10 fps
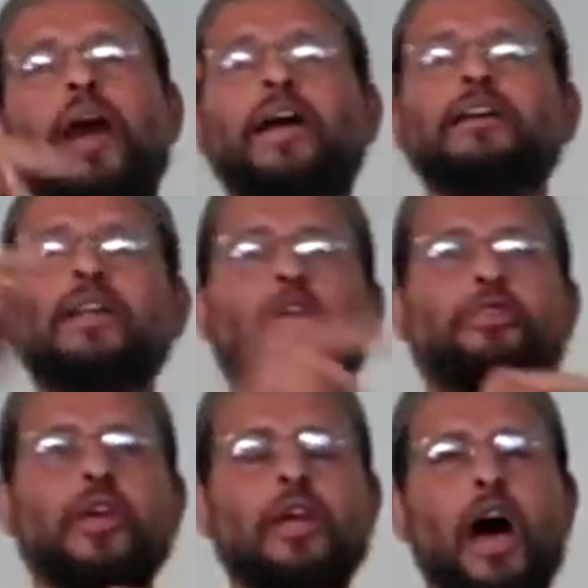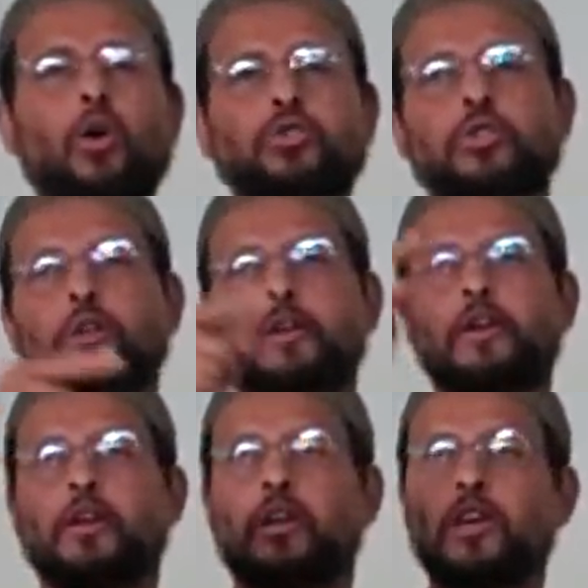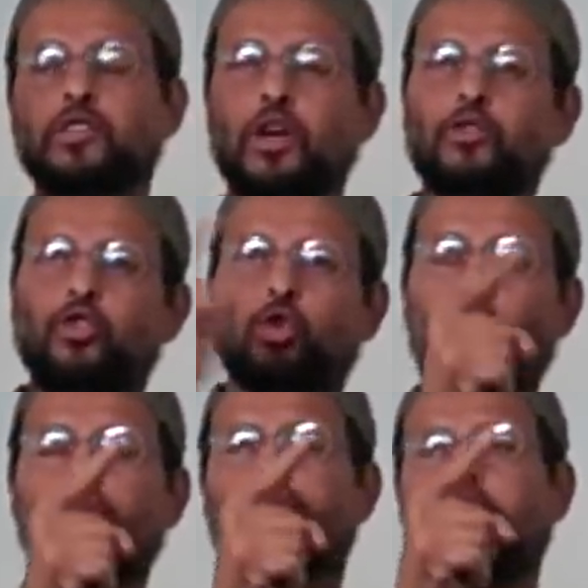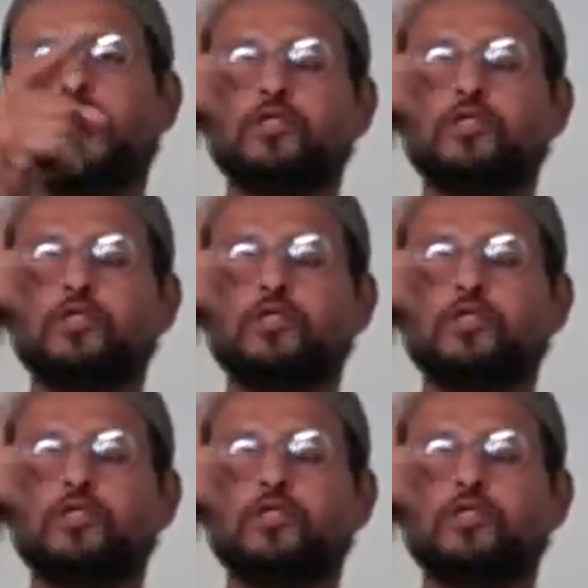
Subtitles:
like nothing else is the truth